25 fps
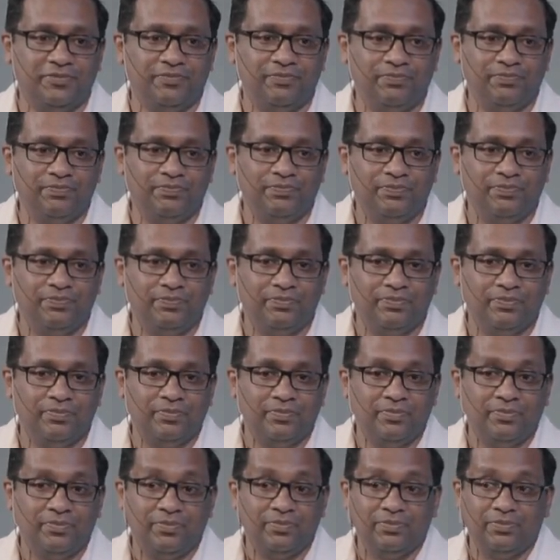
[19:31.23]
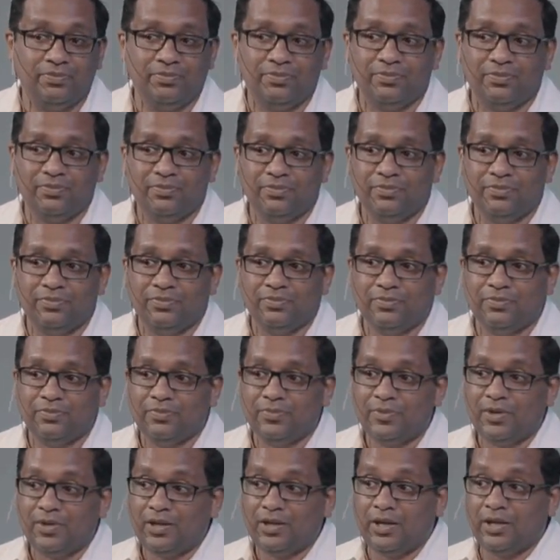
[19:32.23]
And I know that
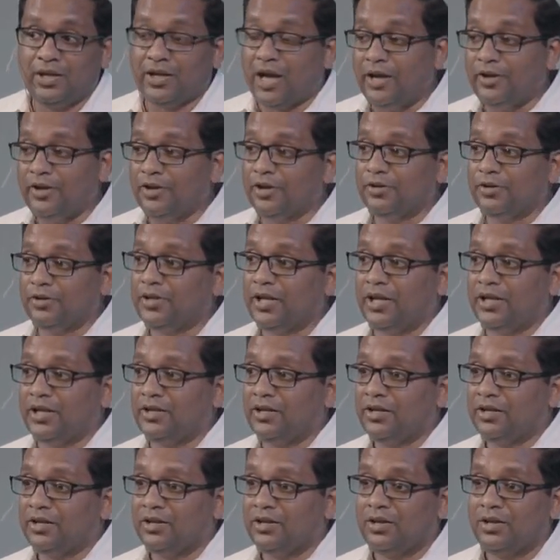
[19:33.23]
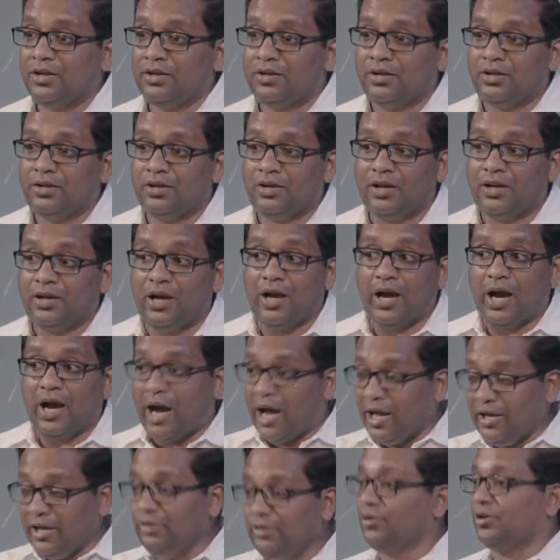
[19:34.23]
I look better to you
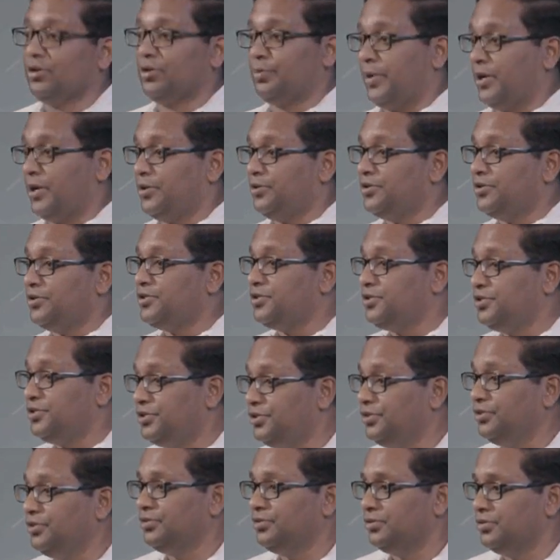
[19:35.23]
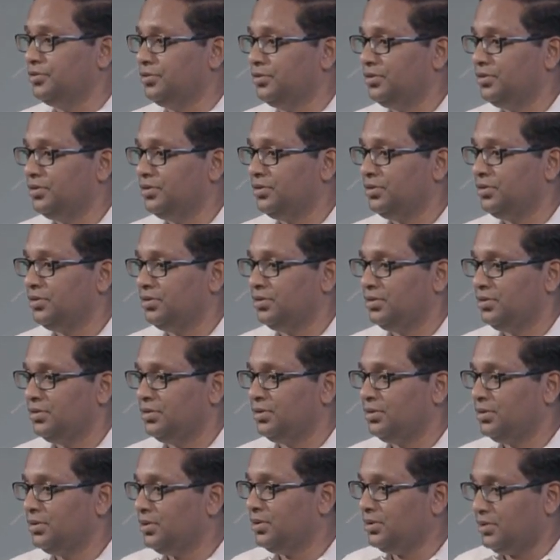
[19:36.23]
than I really am.
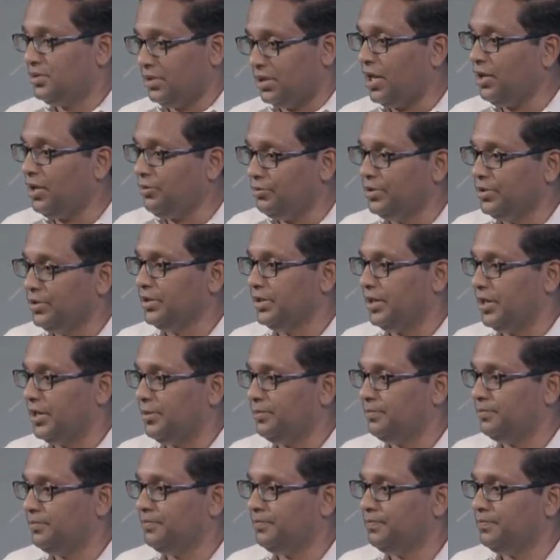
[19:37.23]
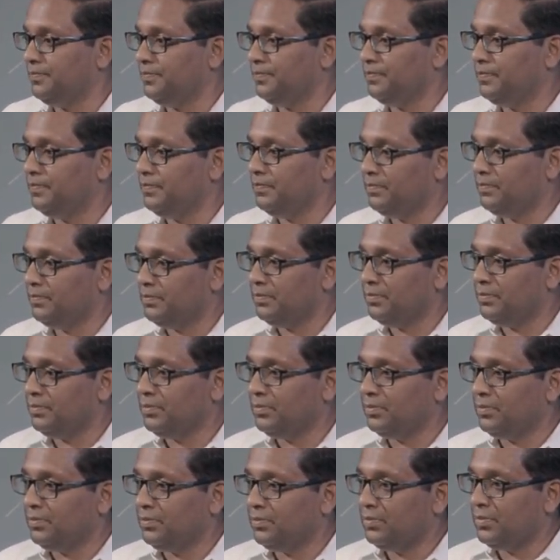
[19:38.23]
I'm not
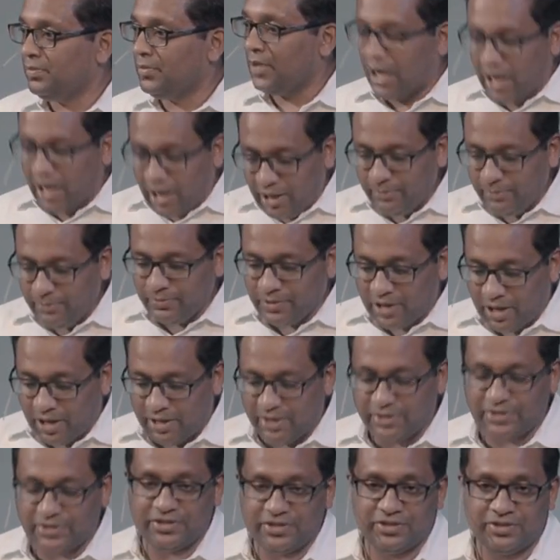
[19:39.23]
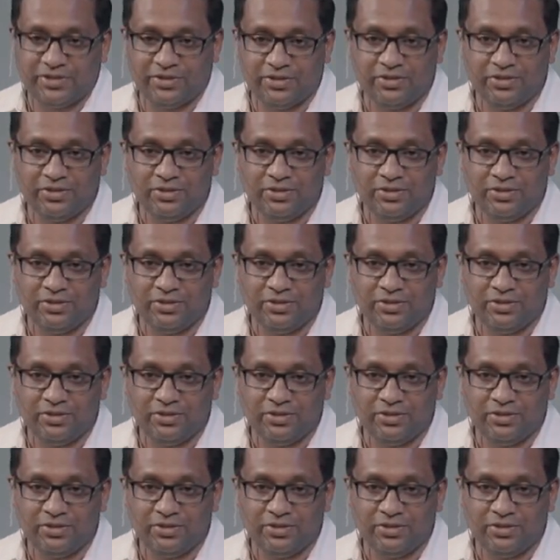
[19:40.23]
what I'm portraying to you.